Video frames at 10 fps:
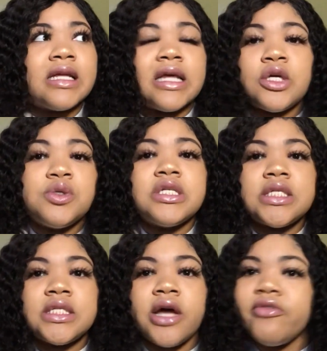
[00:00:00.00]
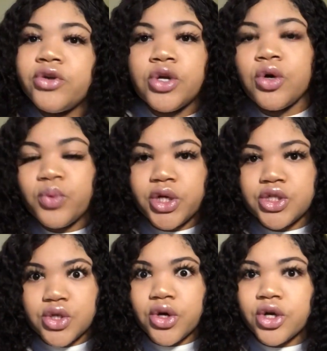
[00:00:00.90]
Like, you just never know when
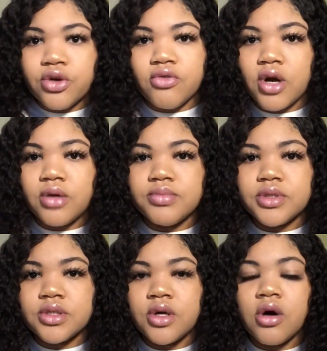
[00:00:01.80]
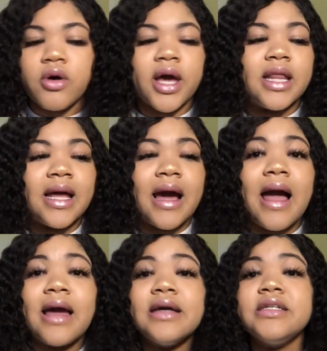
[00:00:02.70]
it's gonna erupt. Okay? Like,
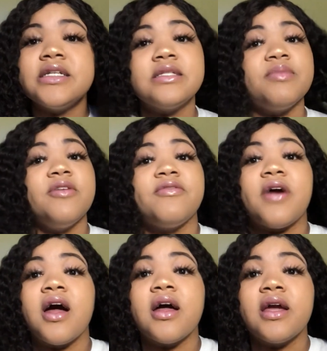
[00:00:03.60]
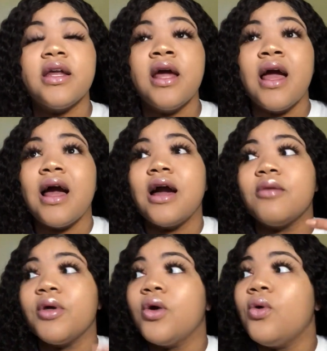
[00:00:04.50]
I could just be fine. I
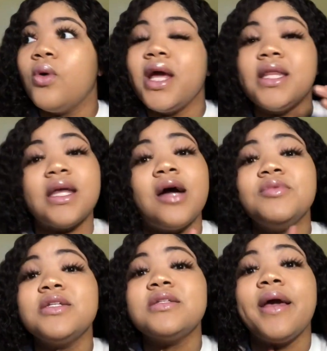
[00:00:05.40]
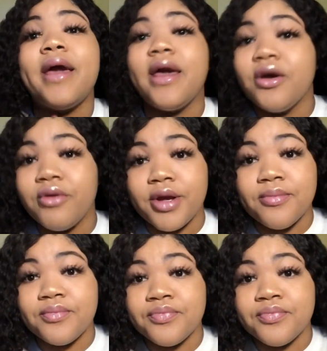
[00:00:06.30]
could be cool. And then I'm just angry.